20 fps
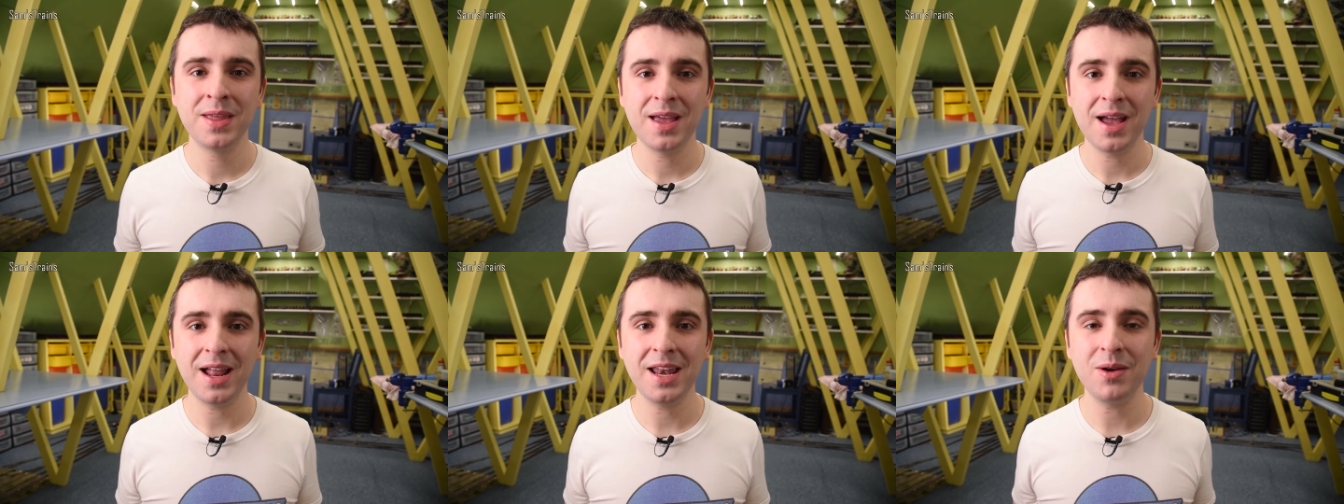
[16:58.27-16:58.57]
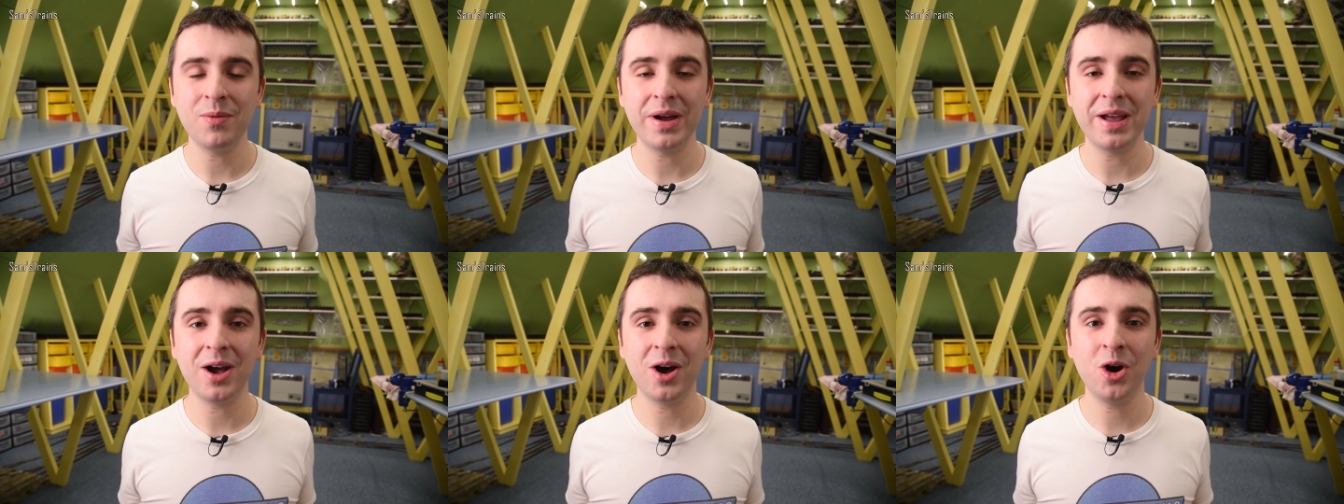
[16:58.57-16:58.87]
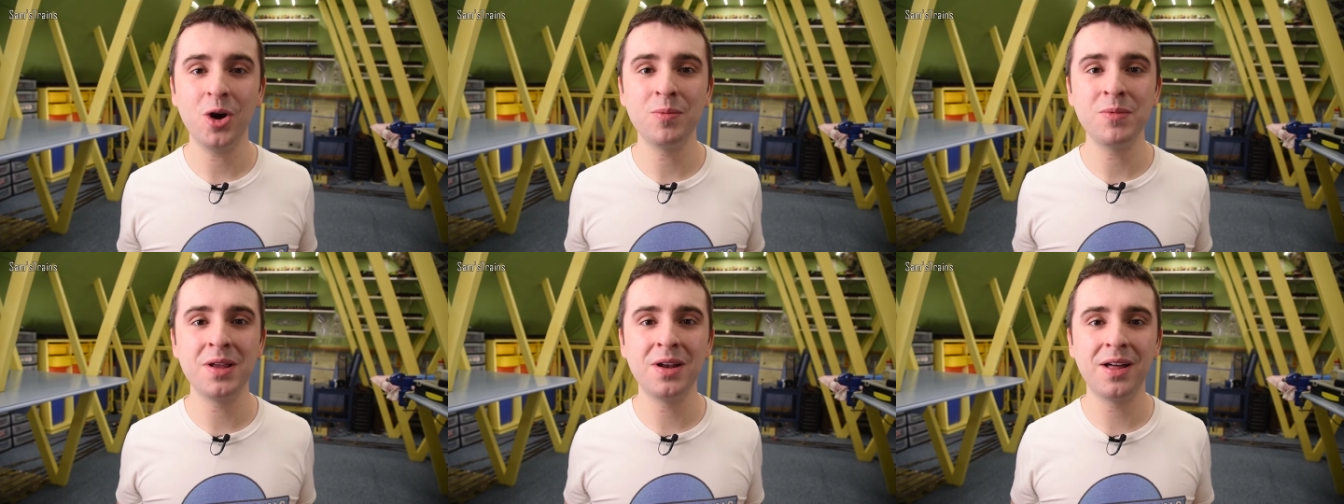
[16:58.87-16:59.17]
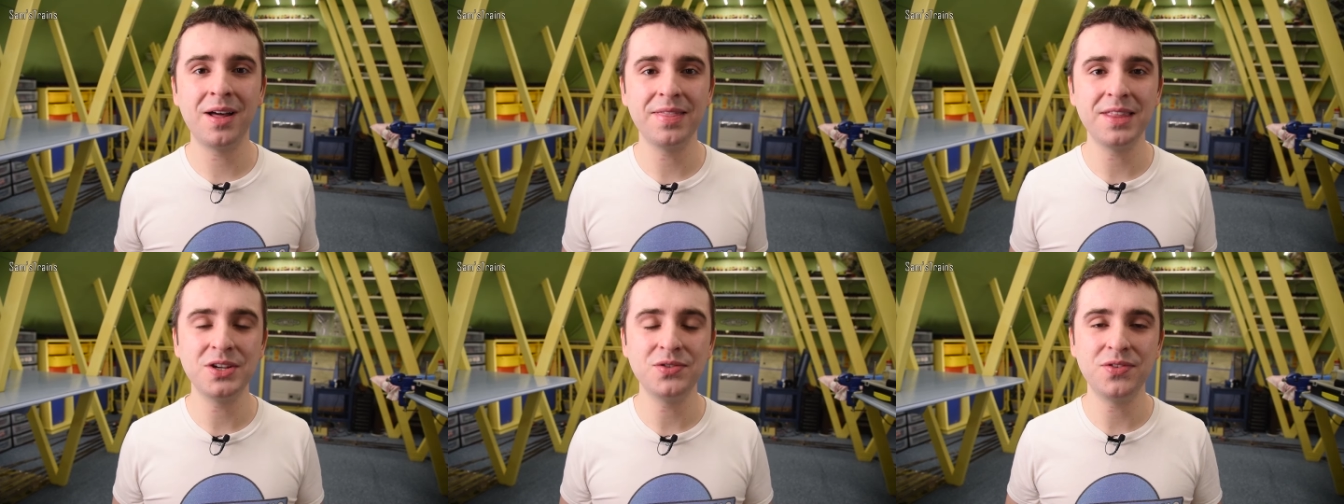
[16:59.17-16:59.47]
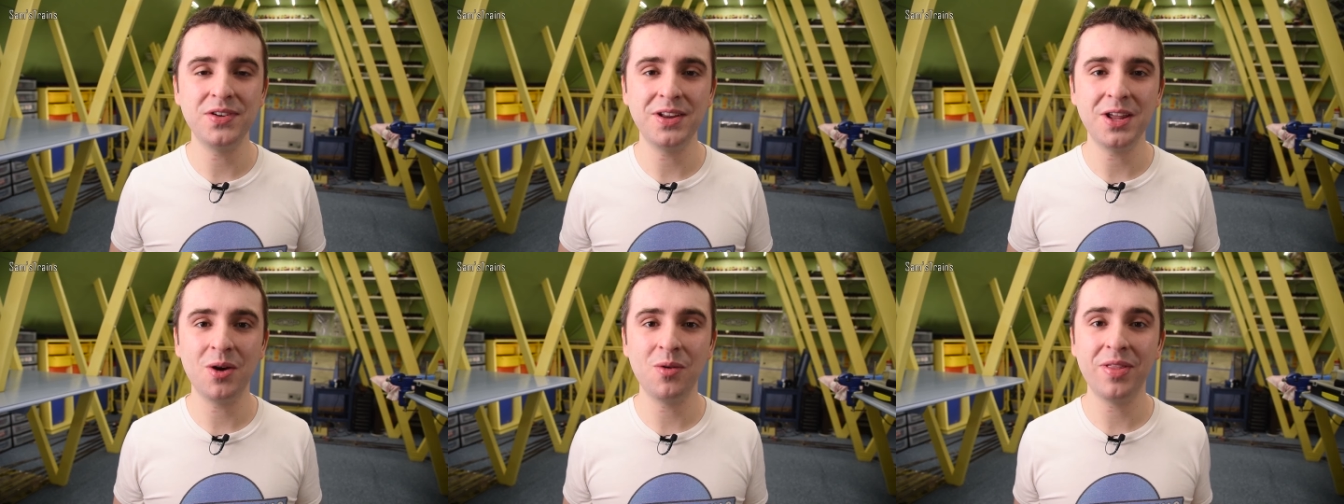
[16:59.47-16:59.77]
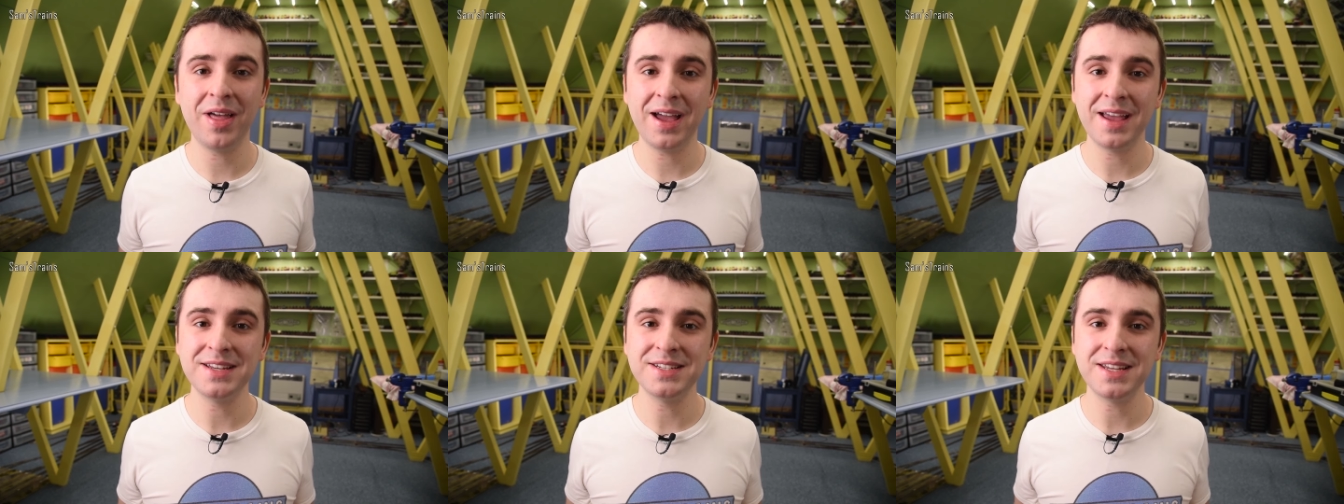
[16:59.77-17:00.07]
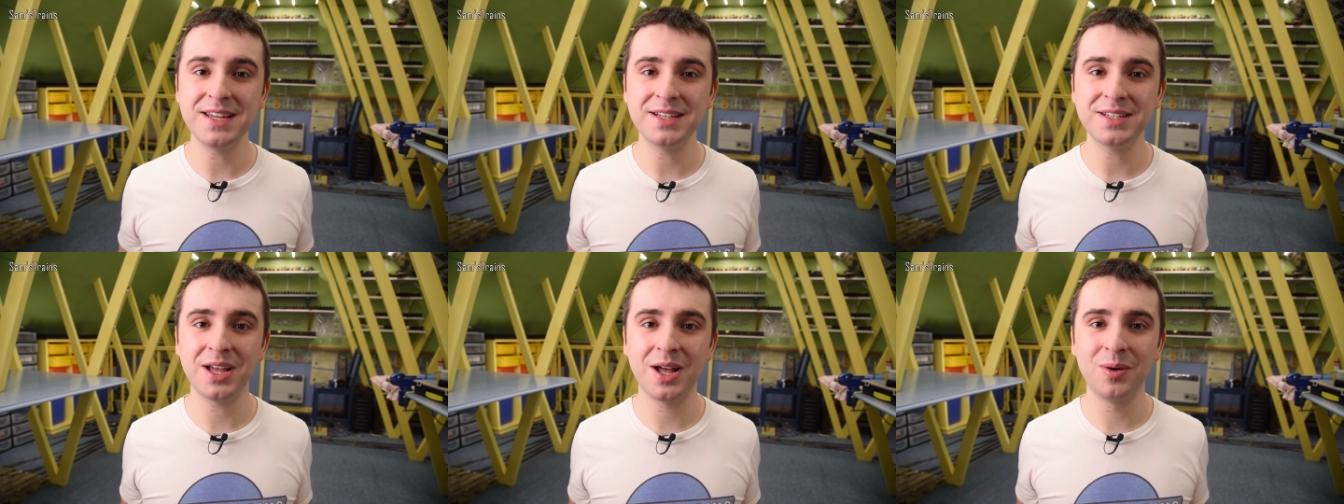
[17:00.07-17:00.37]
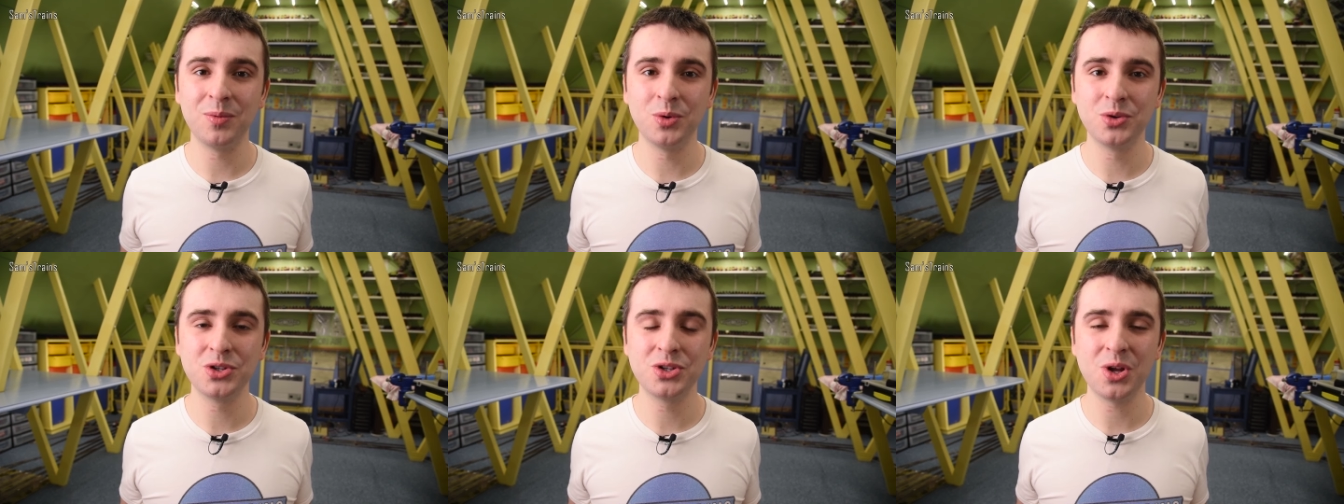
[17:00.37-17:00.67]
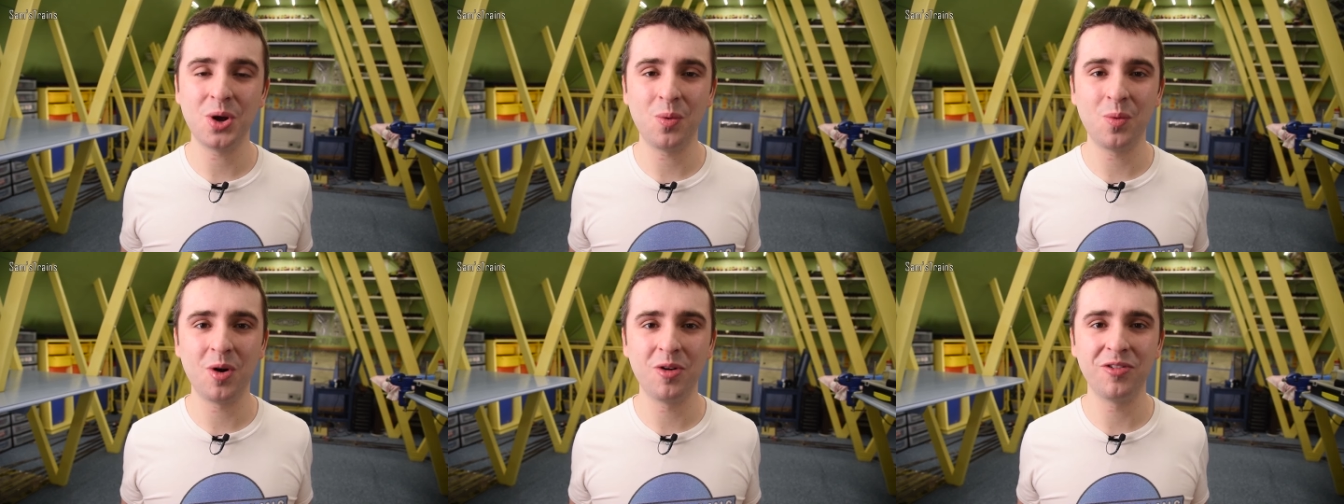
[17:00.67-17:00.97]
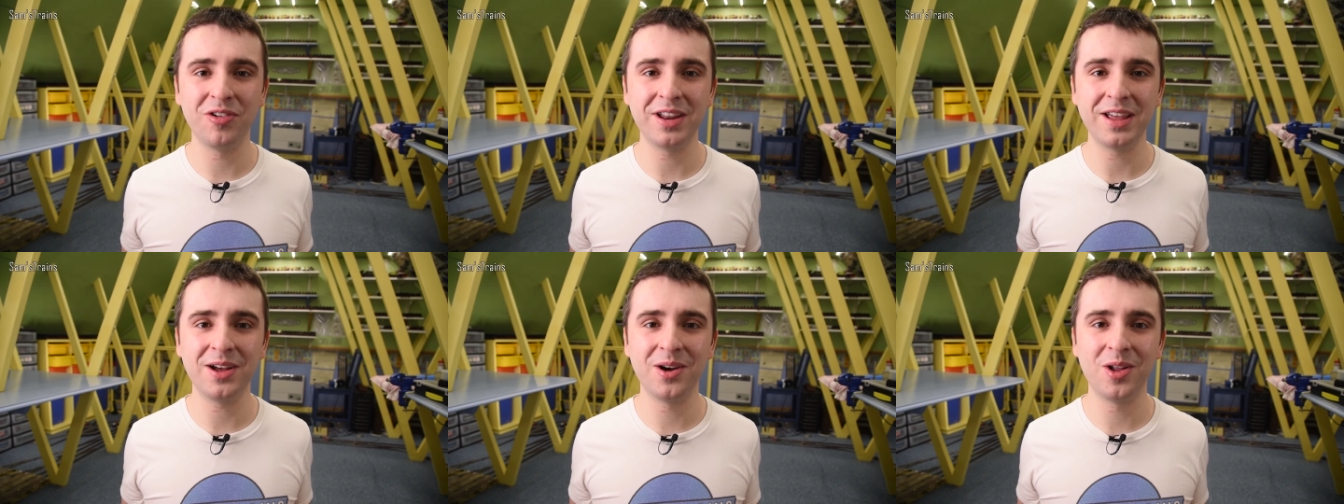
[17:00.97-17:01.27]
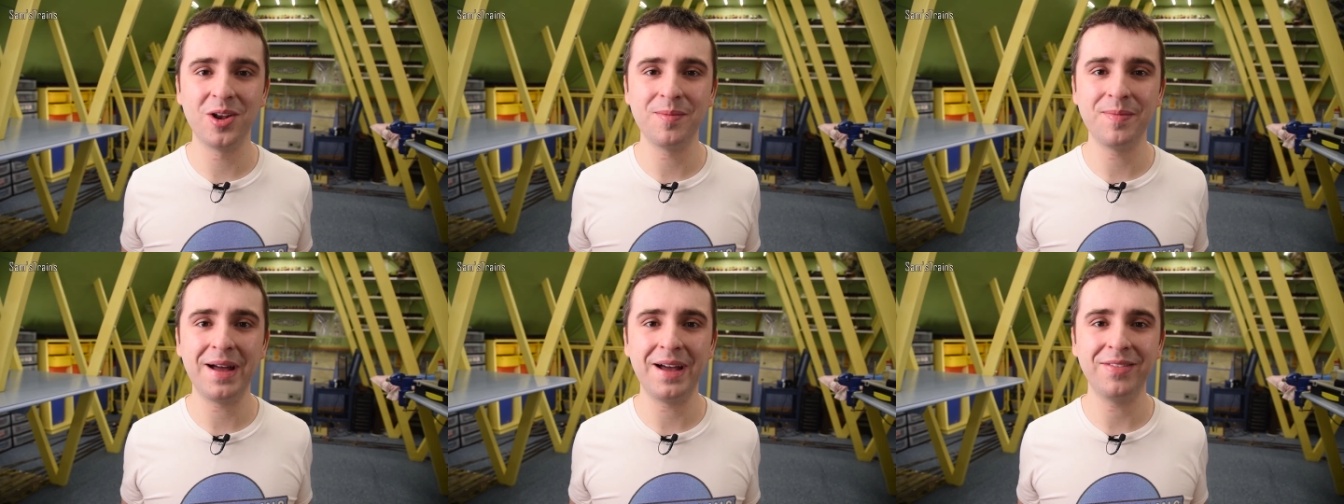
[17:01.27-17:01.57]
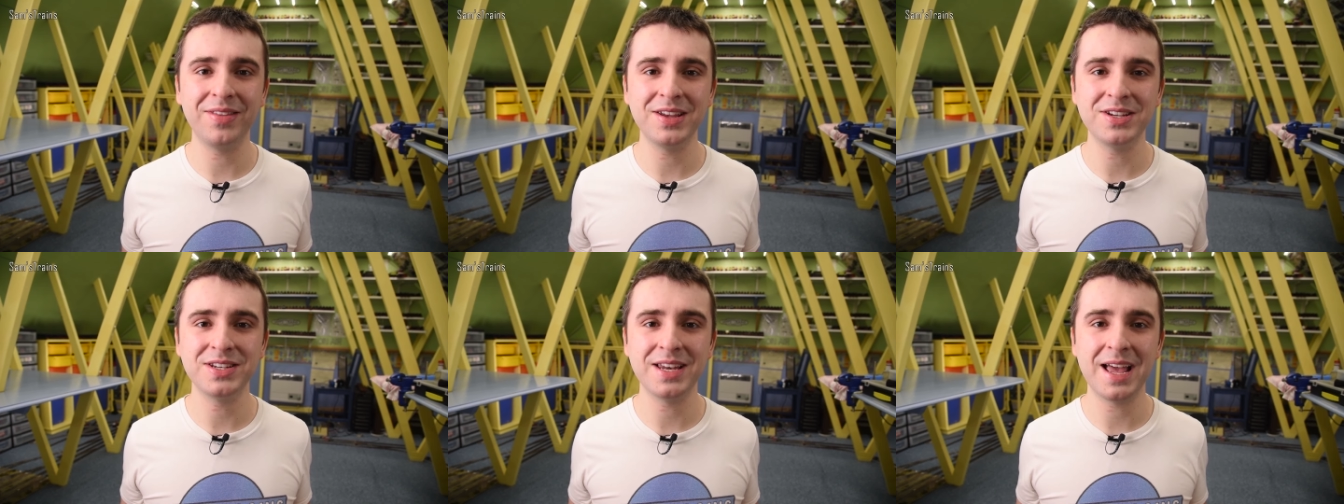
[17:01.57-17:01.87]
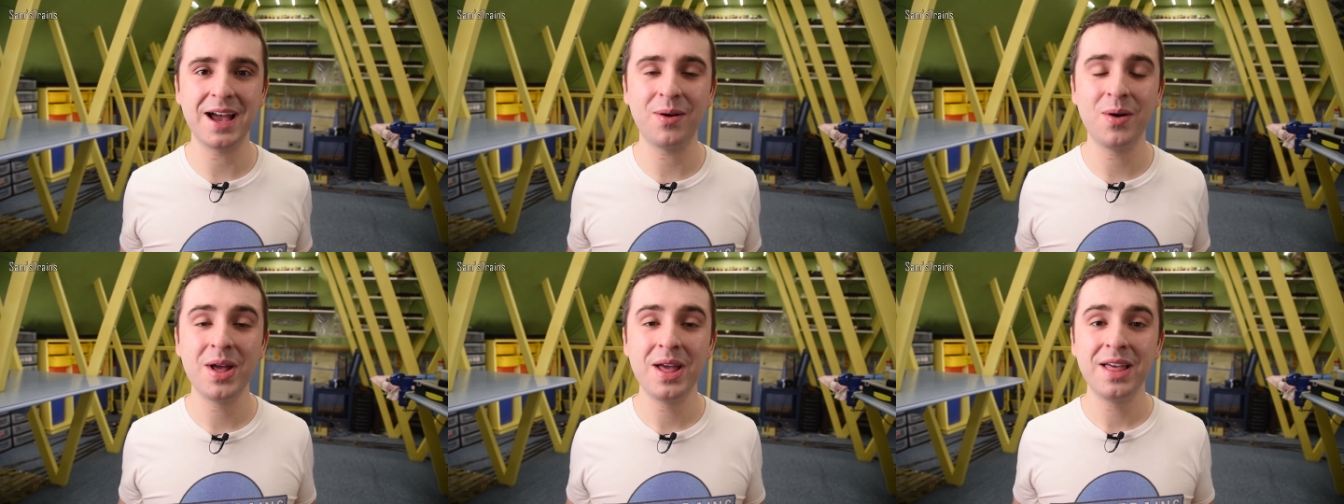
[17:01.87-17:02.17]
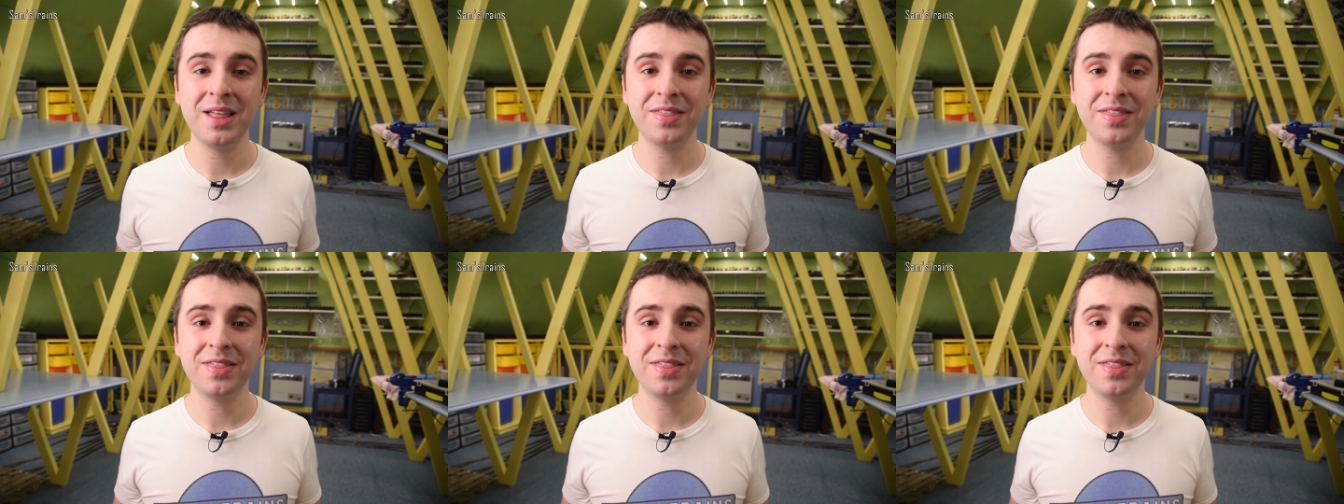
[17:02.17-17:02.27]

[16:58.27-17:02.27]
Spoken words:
Anyway, I hope you liked this video. That is it. I will stop waffling on about this now.